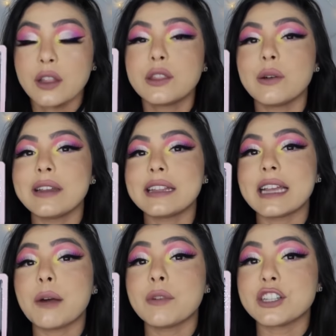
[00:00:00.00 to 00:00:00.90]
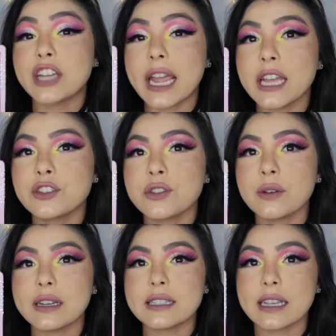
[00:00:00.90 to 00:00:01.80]
the only thing i would change
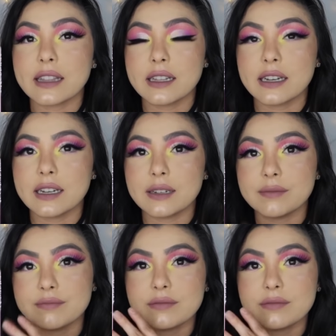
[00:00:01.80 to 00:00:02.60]
though is like the